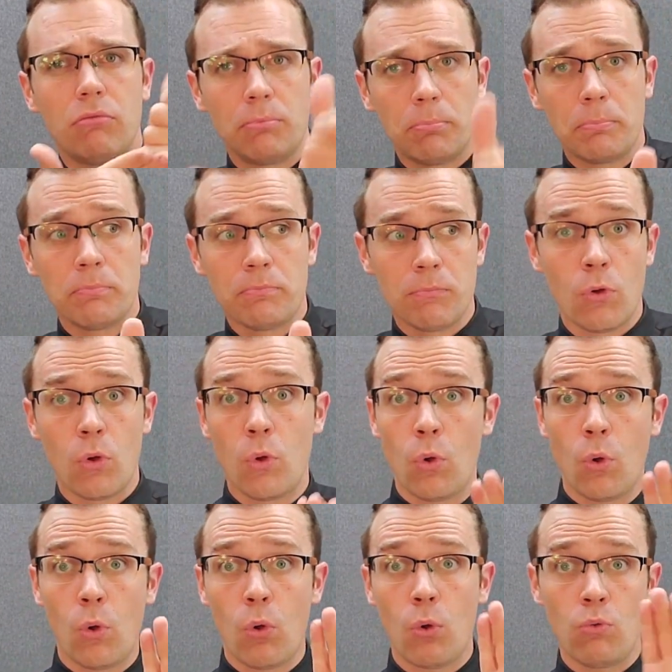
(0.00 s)
Your
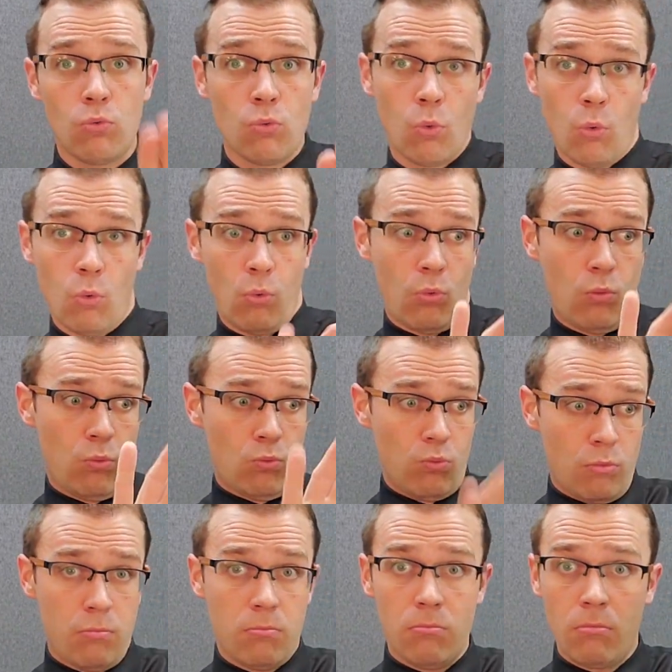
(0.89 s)
network can help
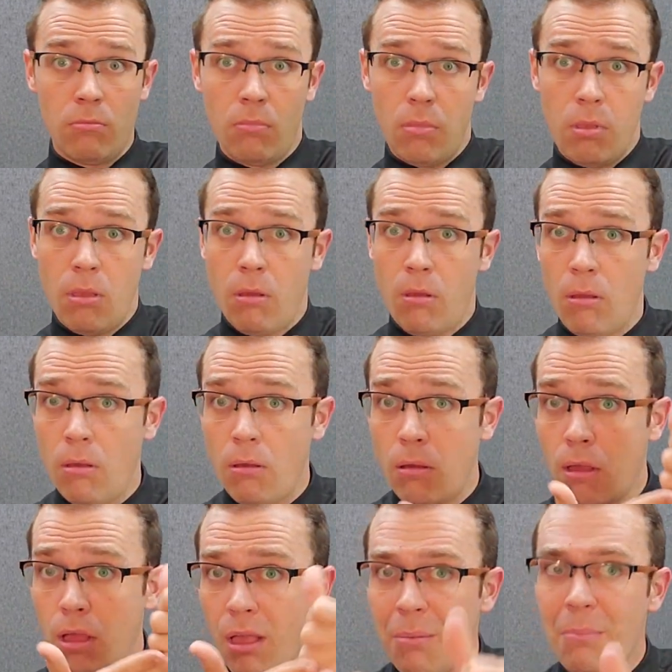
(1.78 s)
you practice
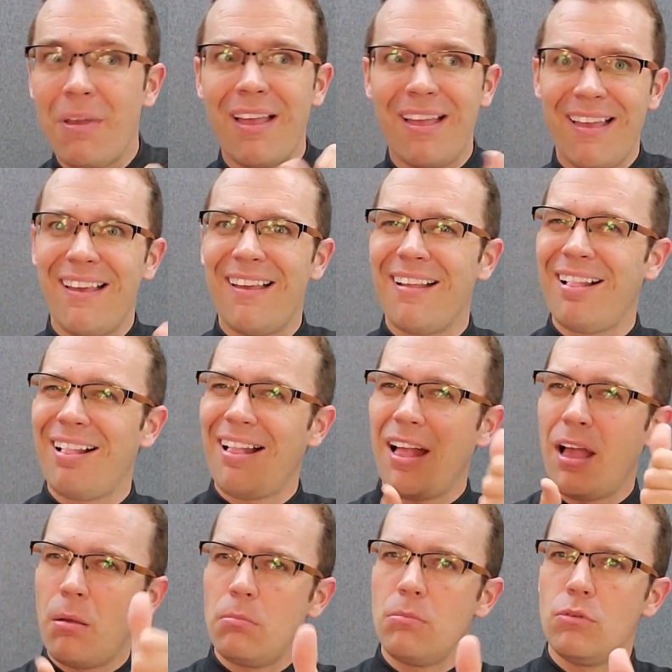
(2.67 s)
vital
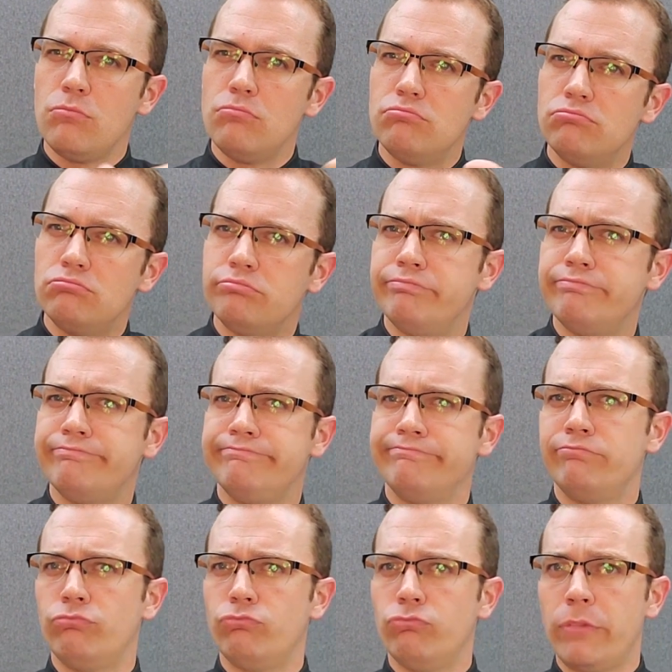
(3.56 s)
activities,
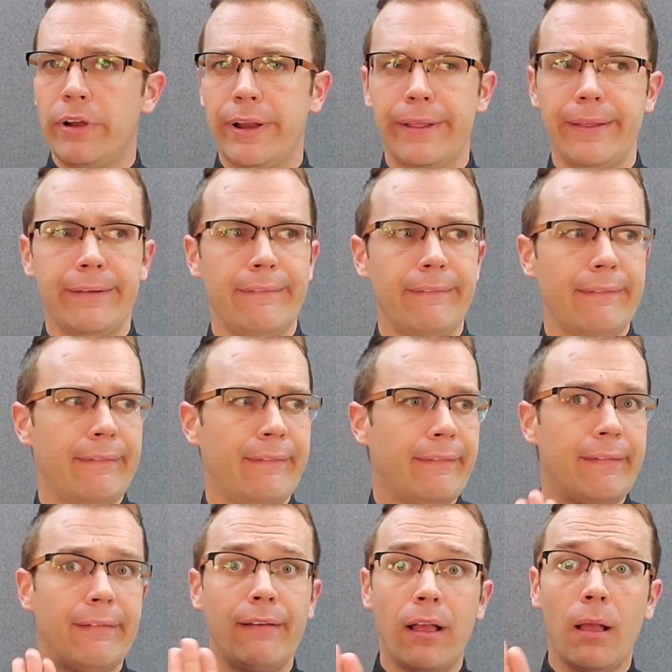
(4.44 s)
like
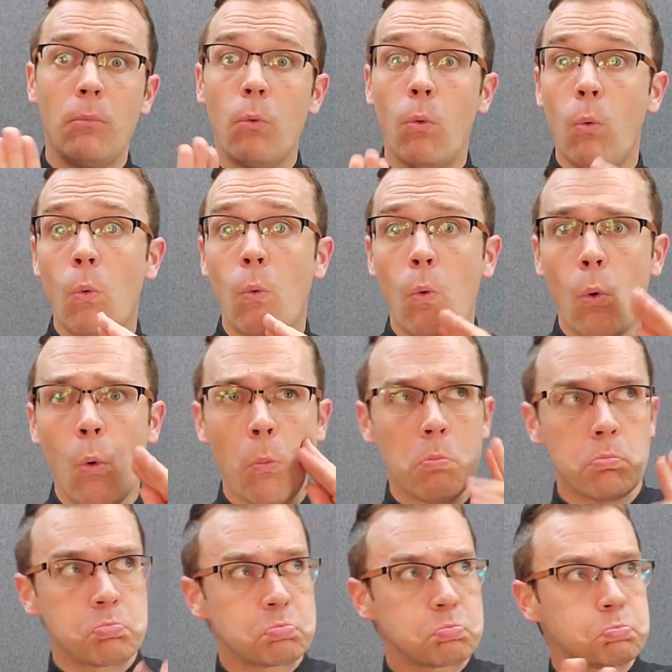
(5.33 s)
evaluating your
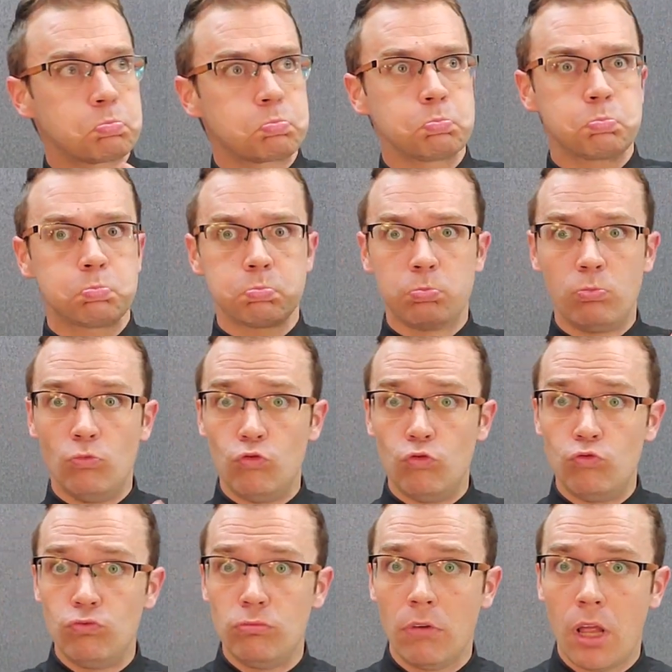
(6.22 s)
home or
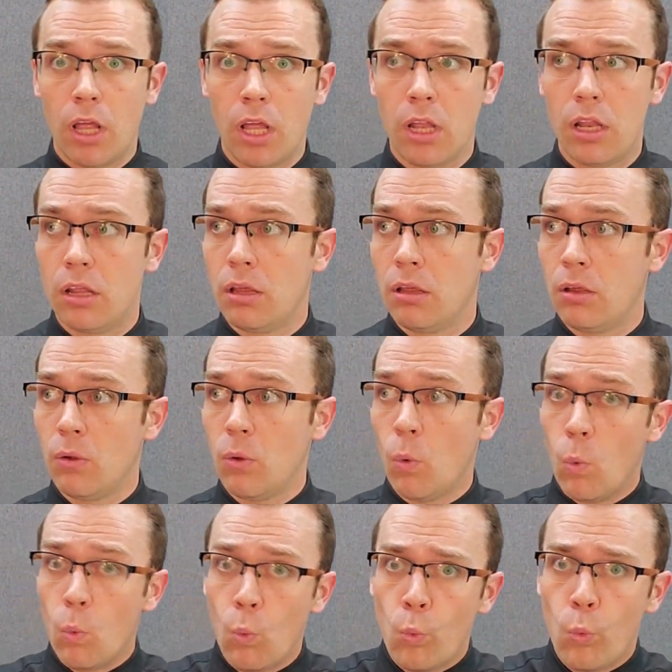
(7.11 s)
workplace
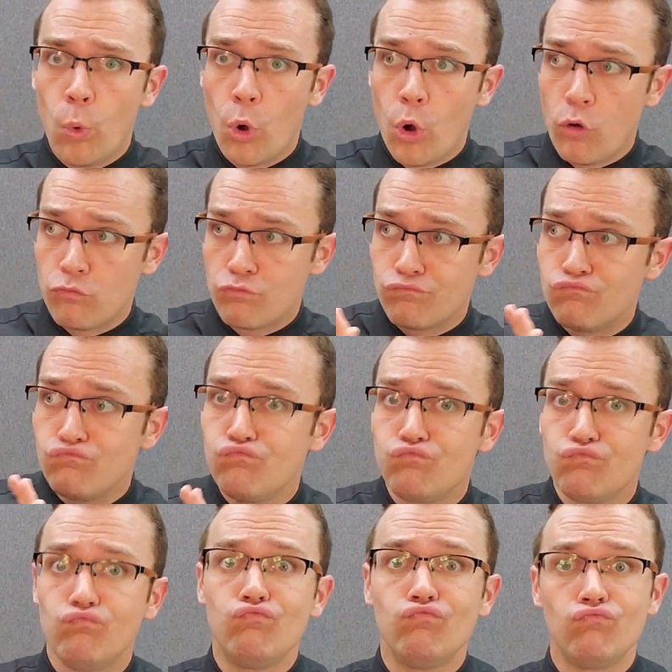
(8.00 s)
and
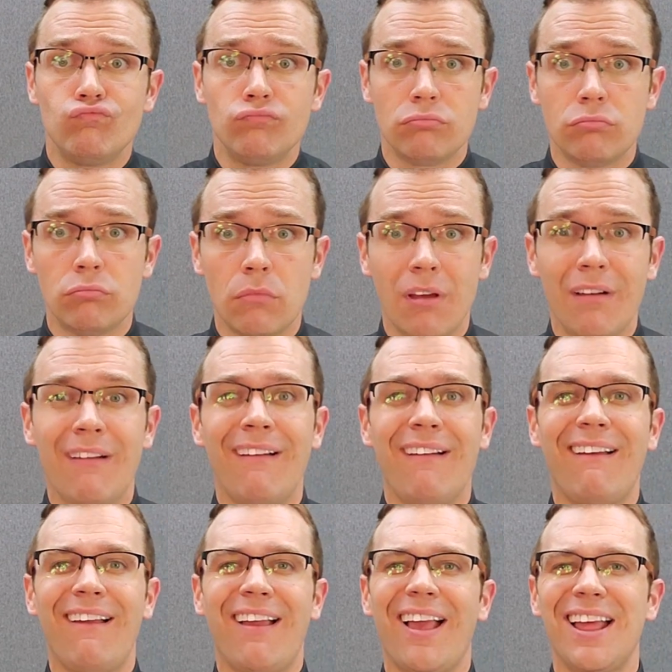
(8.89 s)
putting together a
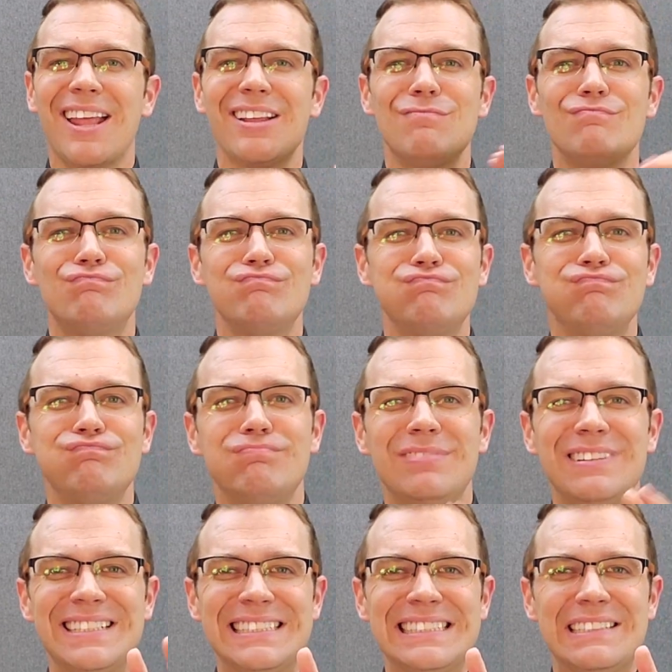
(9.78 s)
72-hour
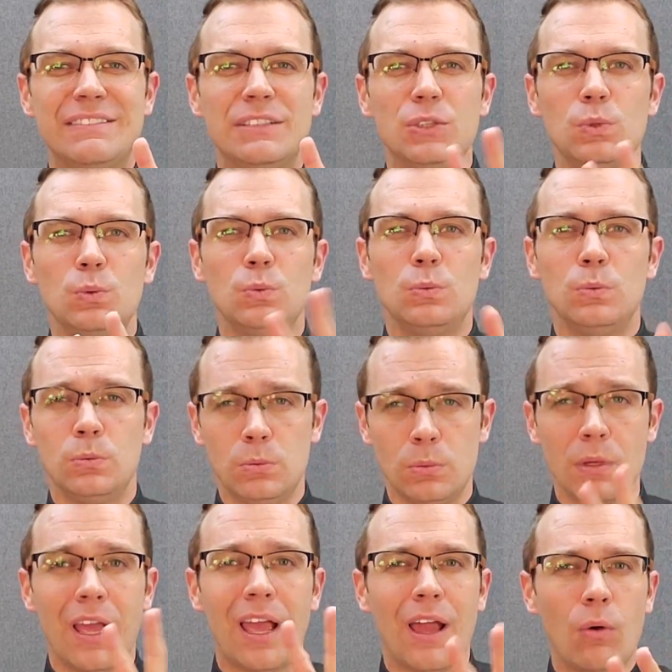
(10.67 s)
emergency
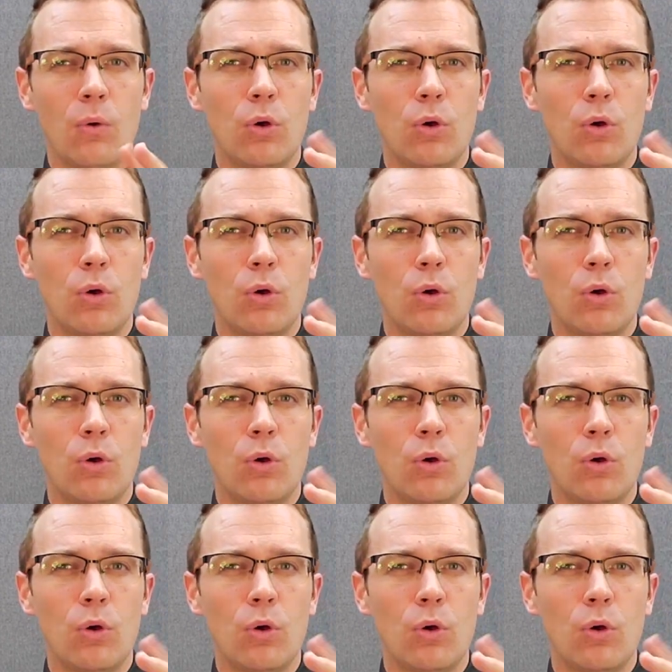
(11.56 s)
kit.